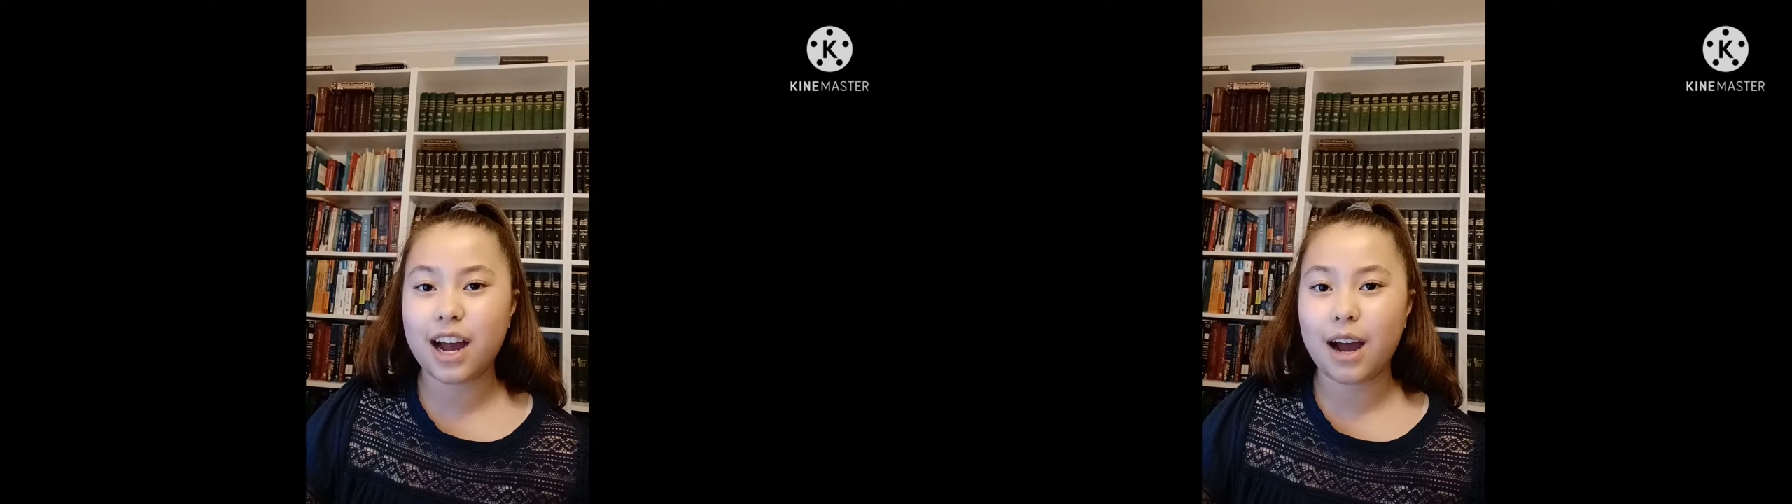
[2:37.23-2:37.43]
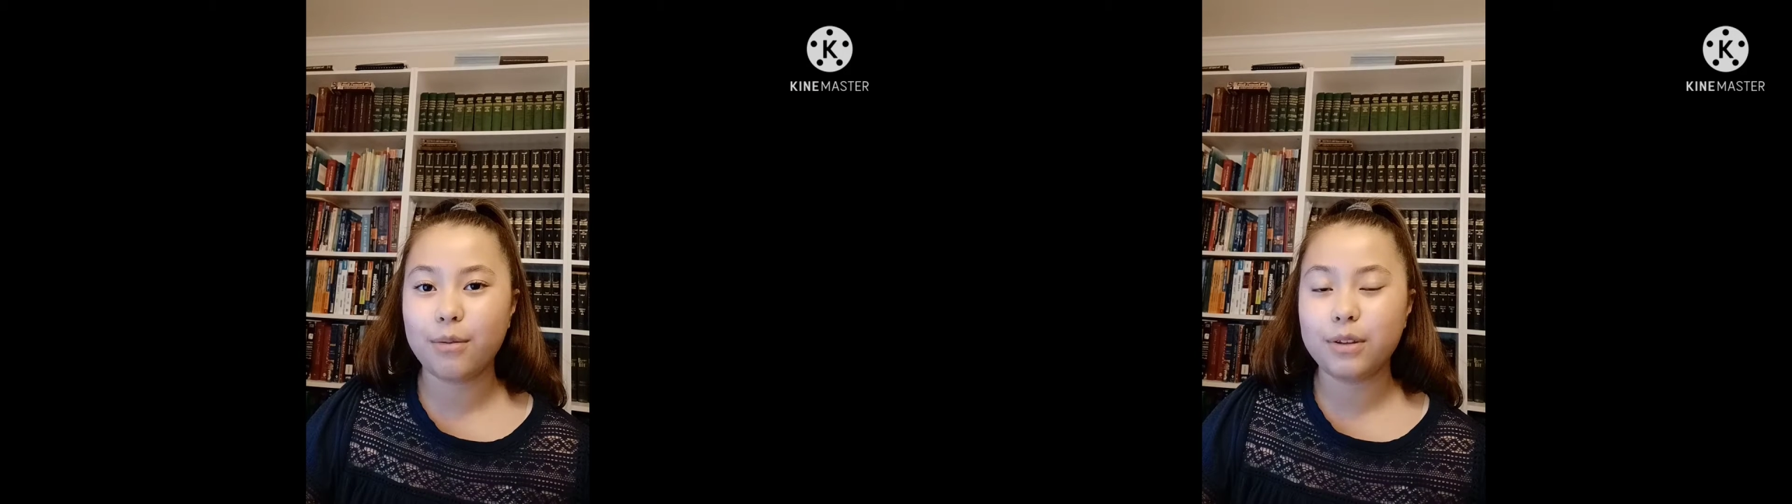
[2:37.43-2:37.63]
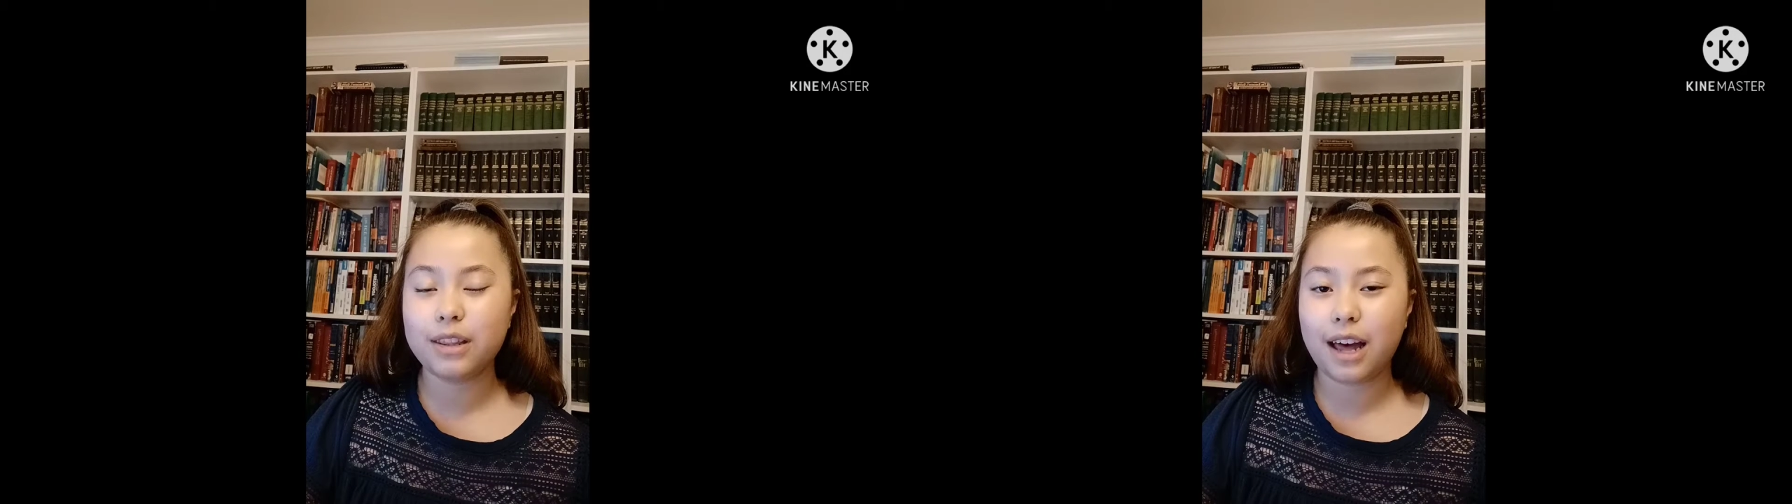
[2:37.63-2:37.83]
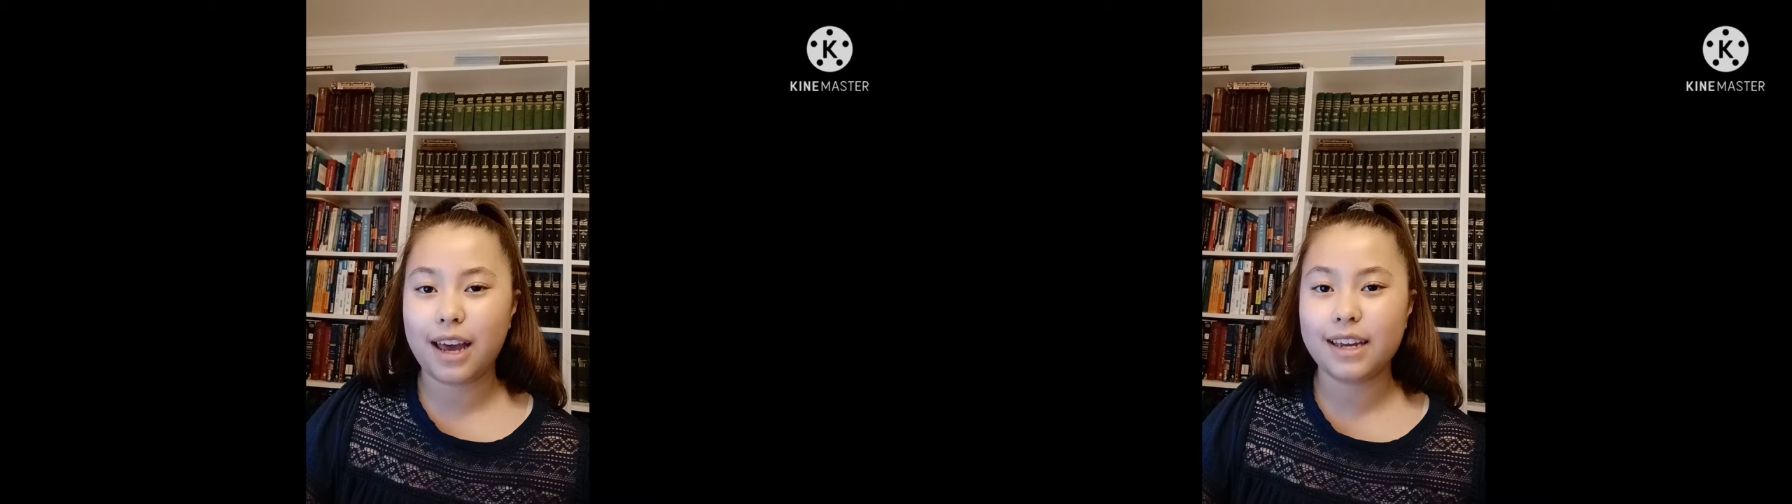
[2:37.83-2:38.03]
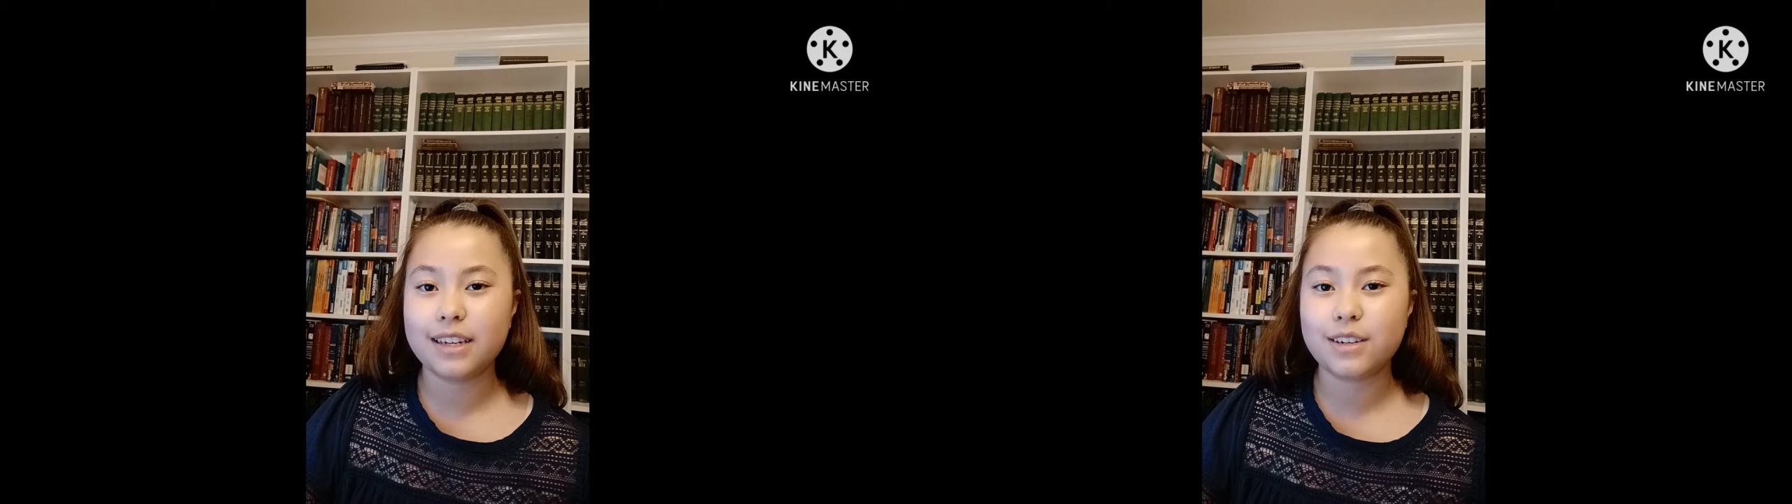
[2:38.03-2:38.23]
I would
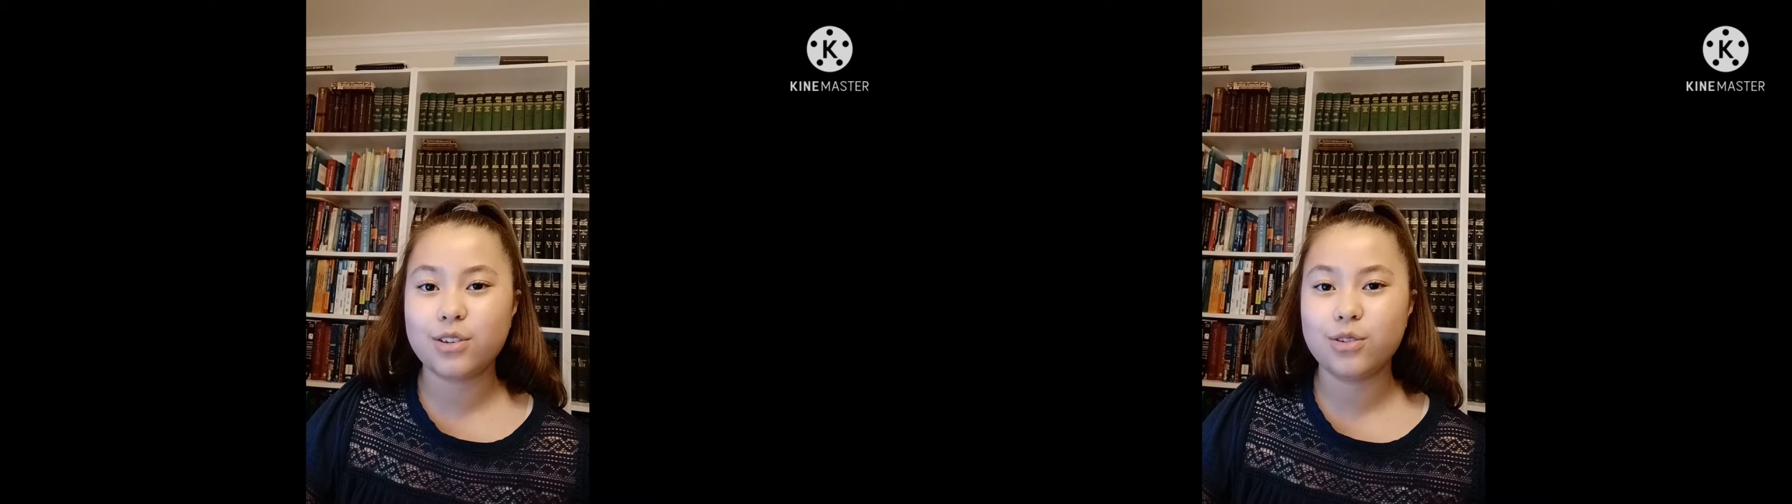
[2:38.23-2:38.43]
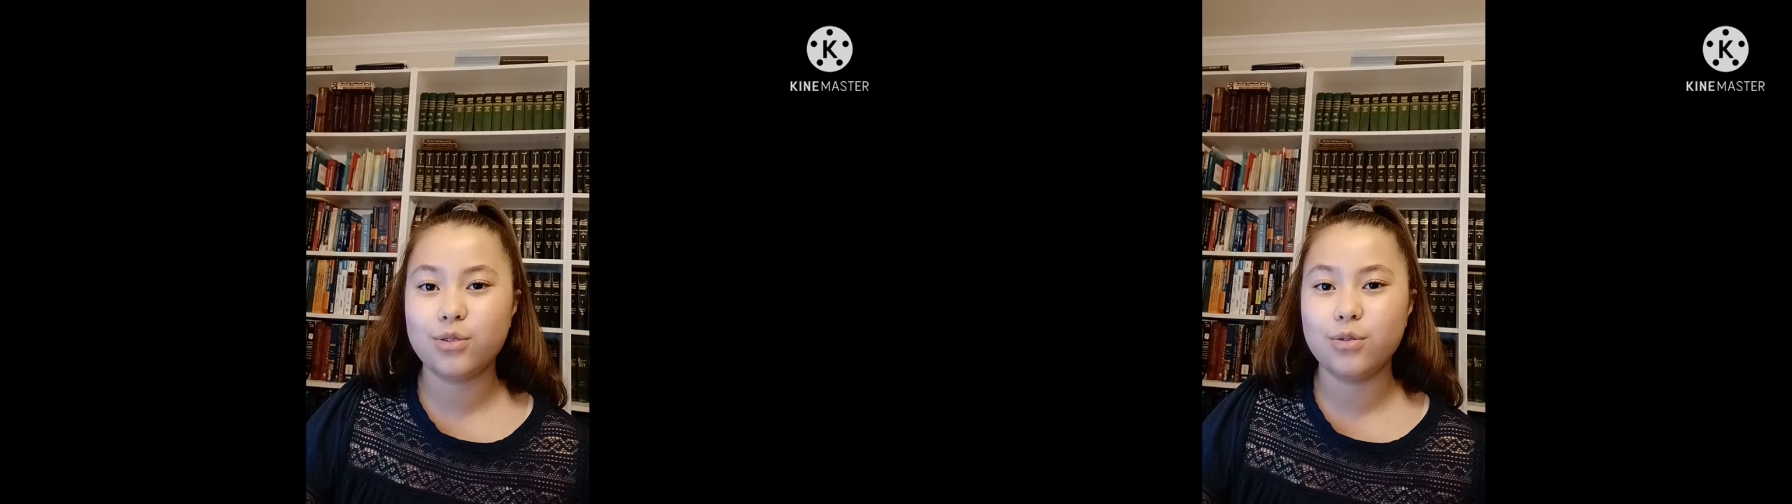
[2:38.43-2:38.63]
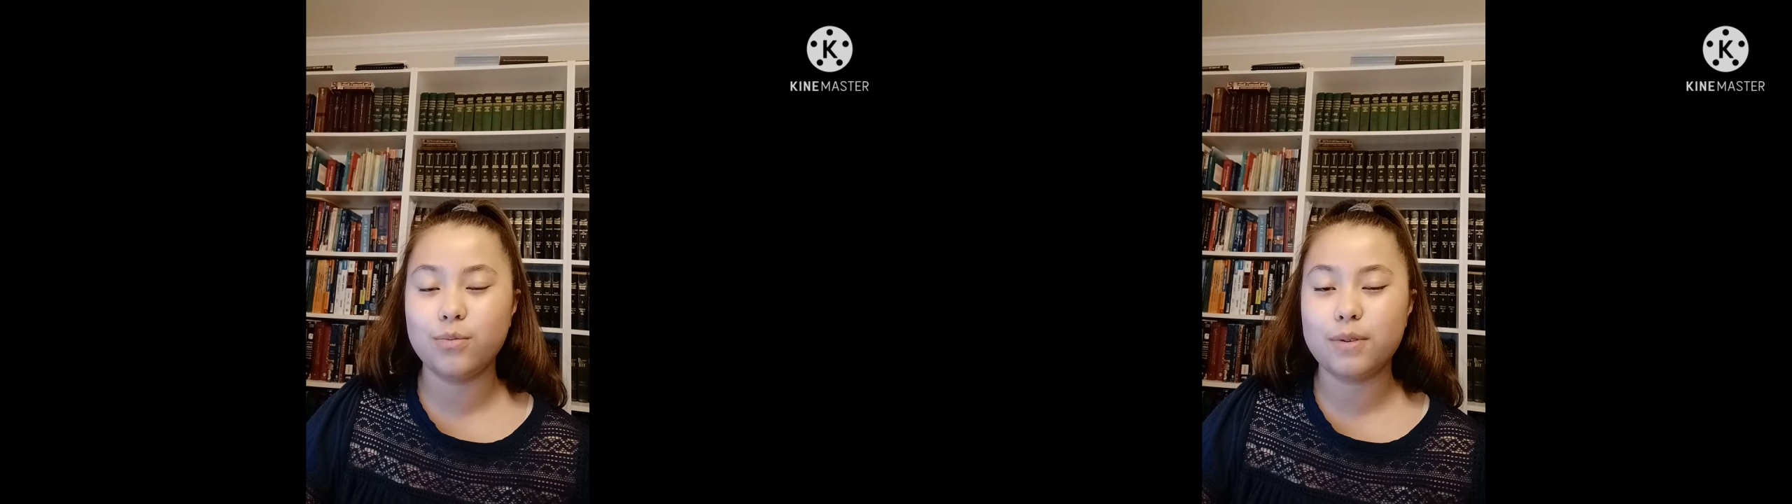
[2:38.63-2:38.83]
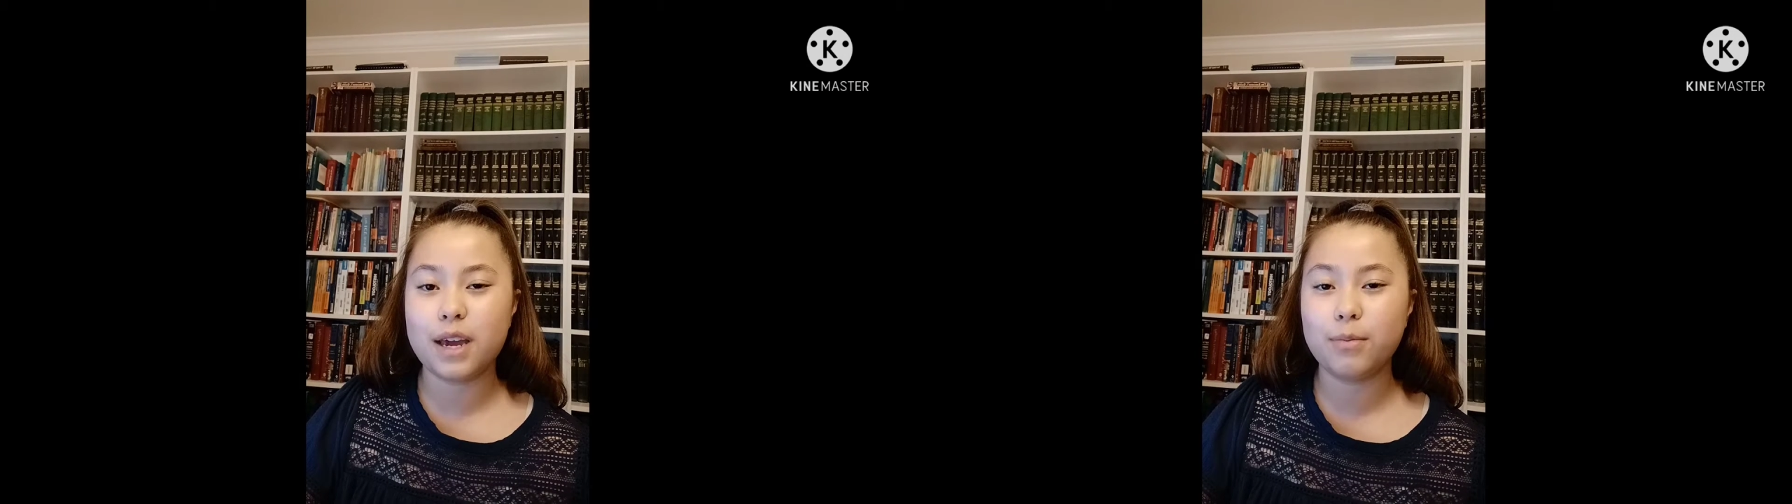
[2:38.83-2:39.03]
like to be